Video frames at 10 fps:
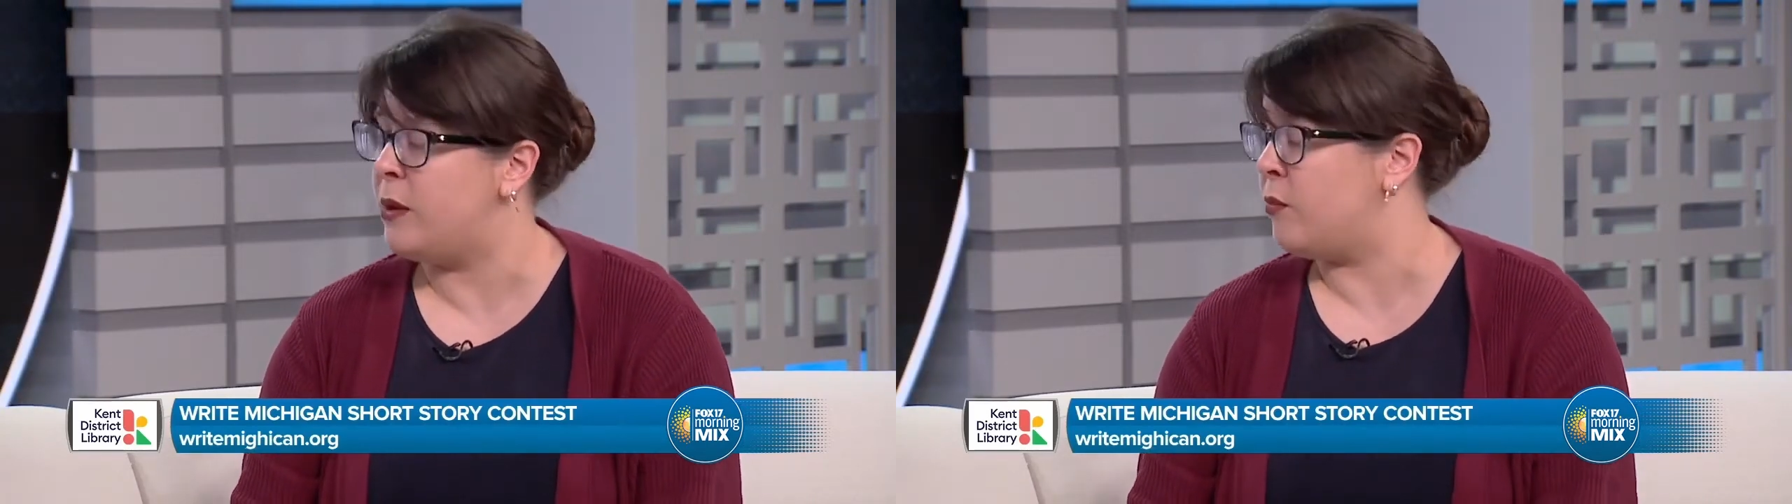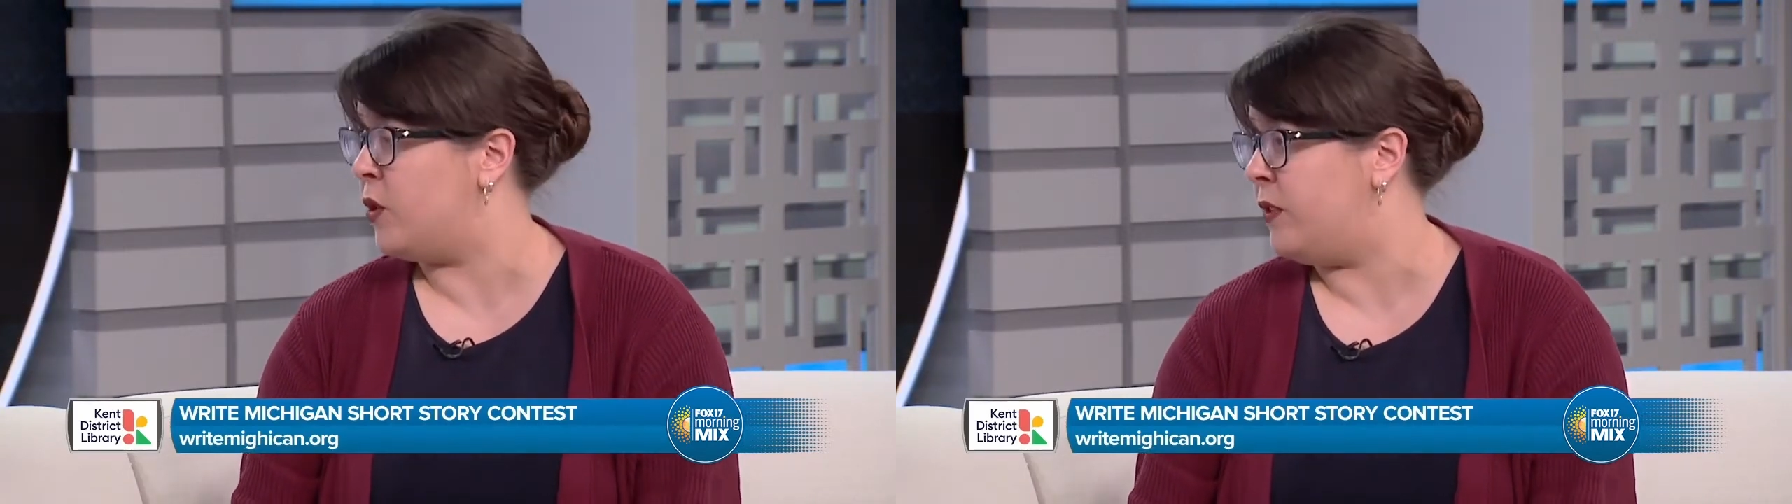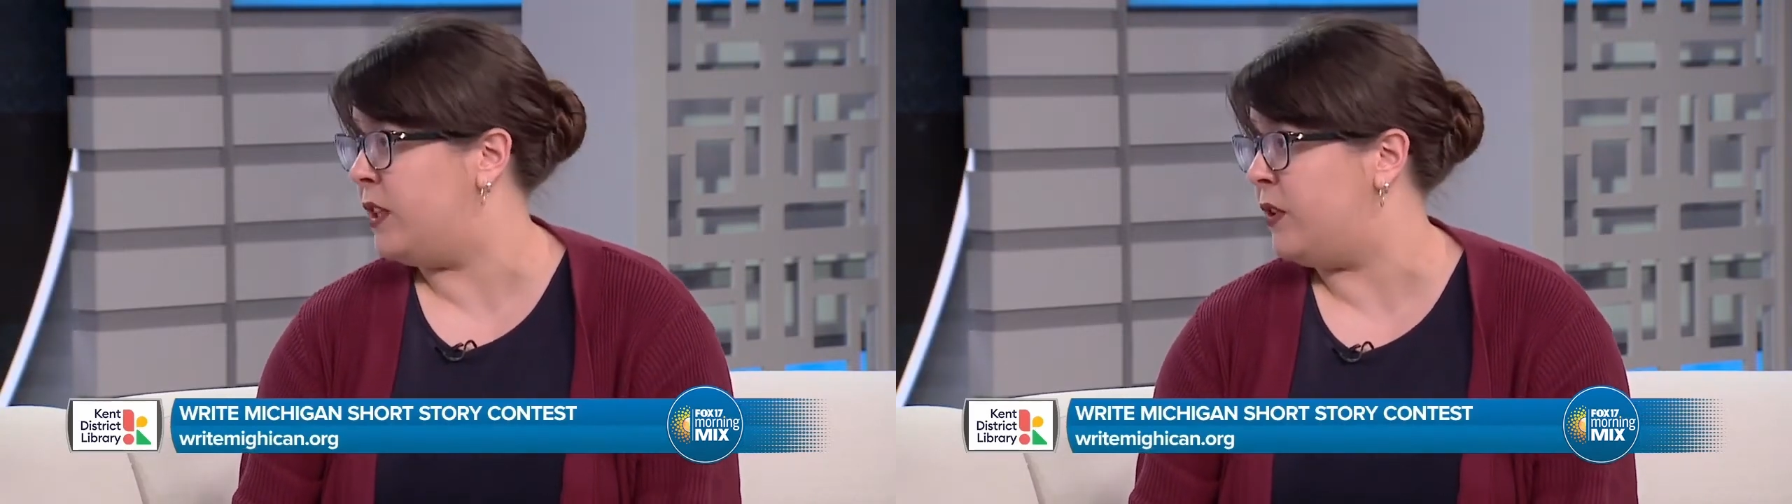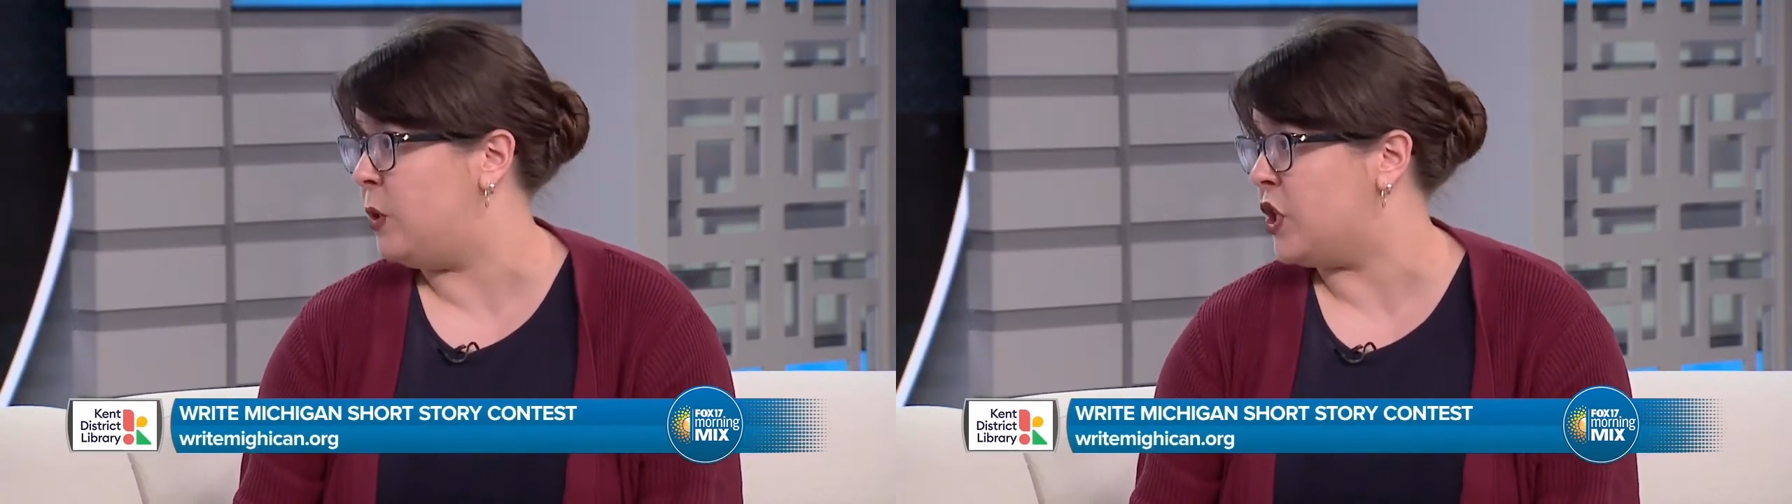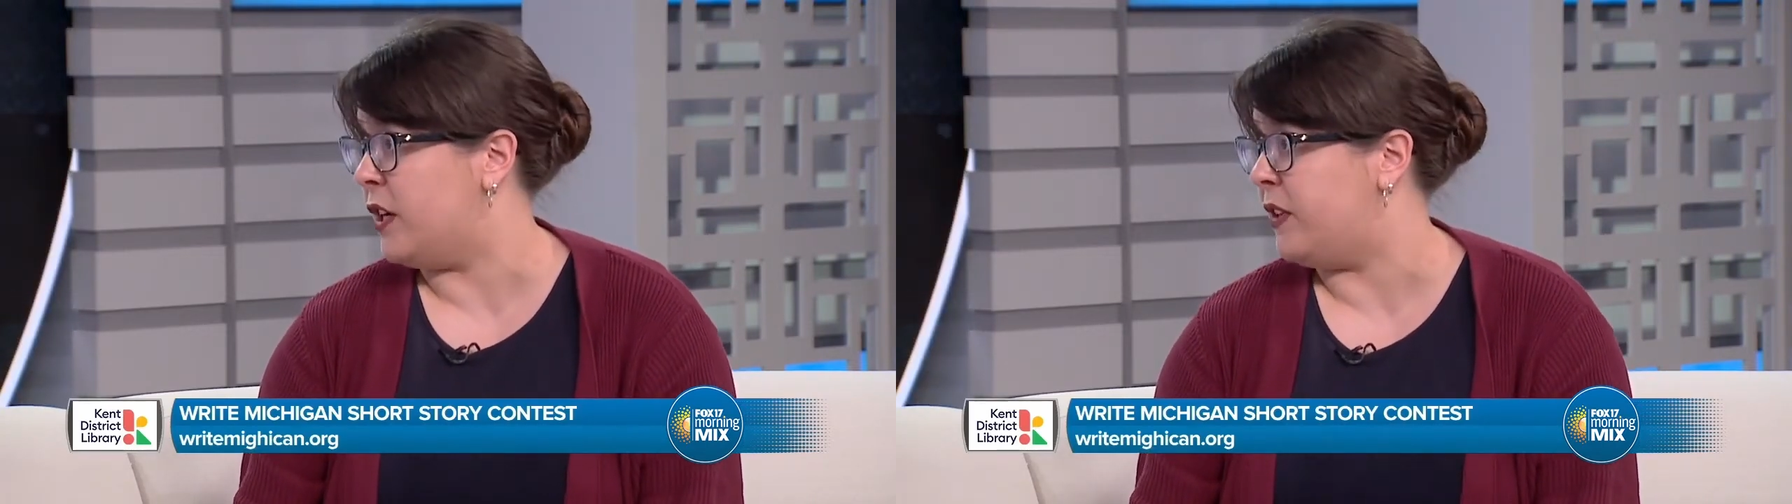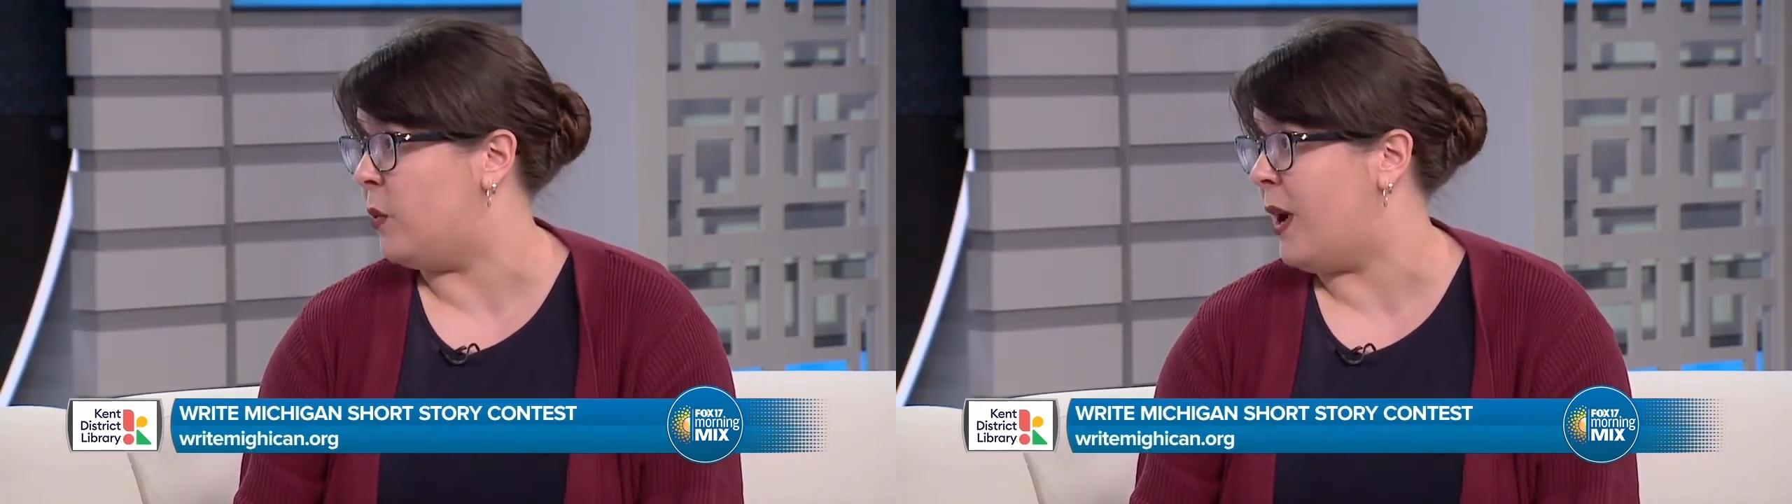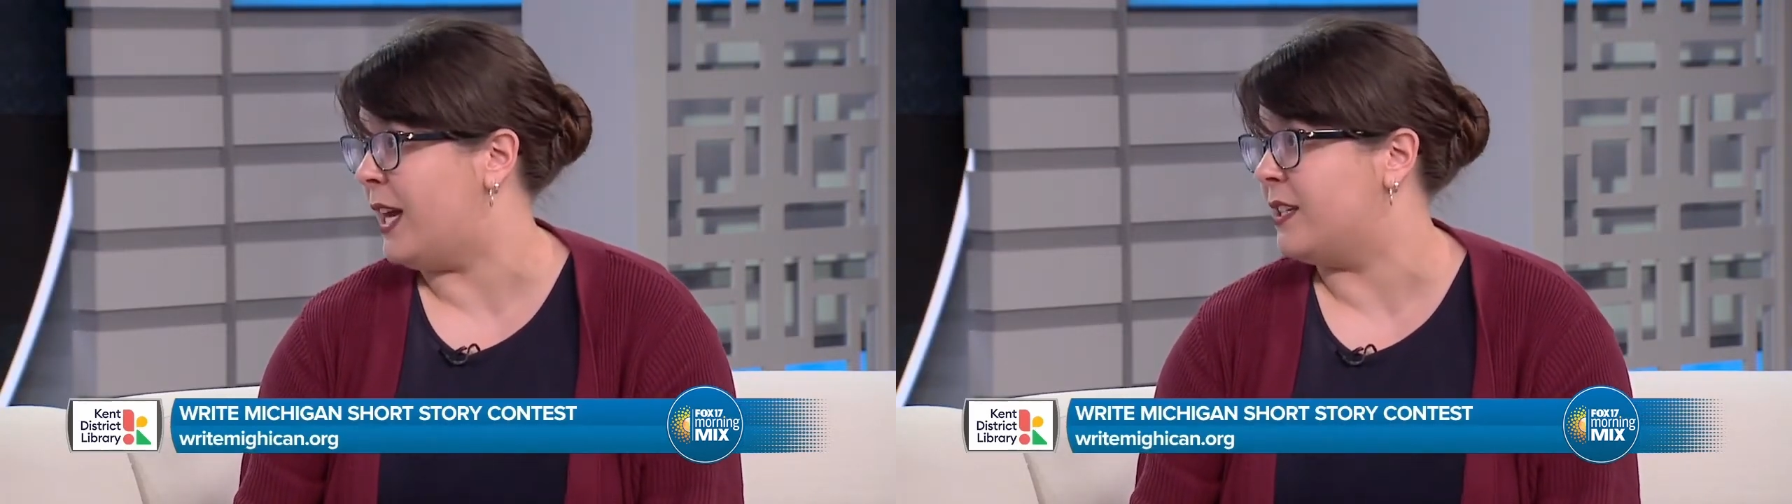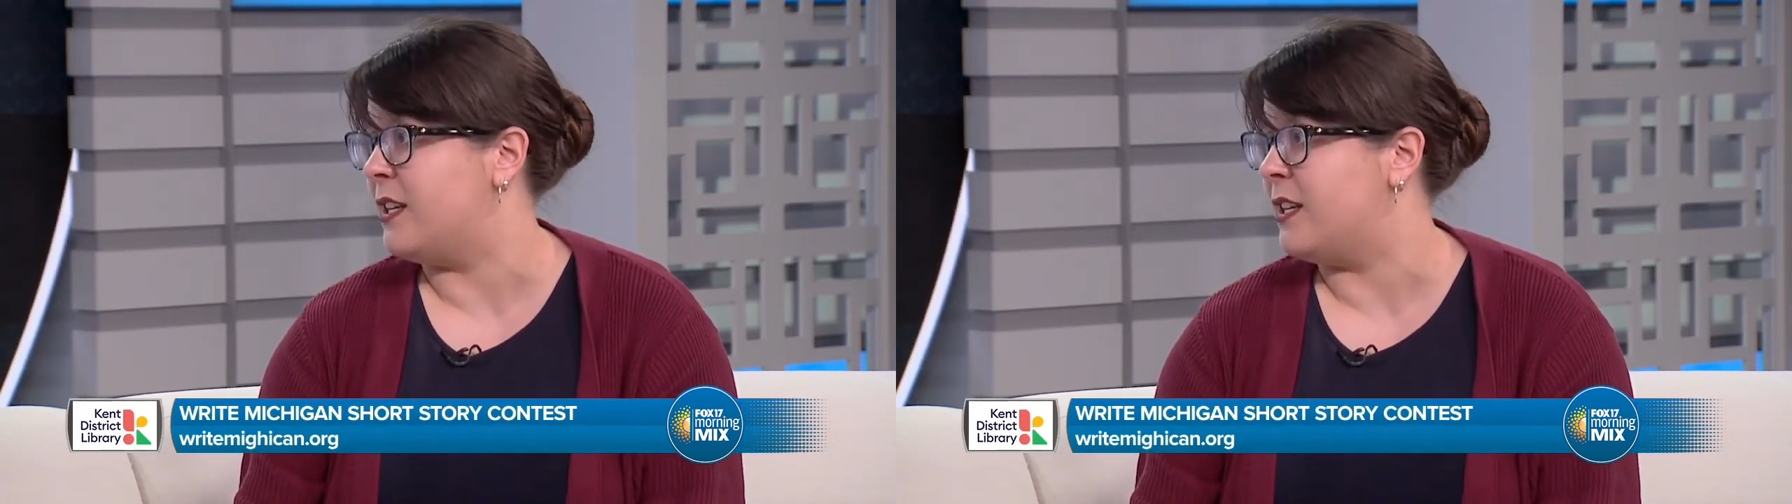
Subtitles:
improve in the future if you want.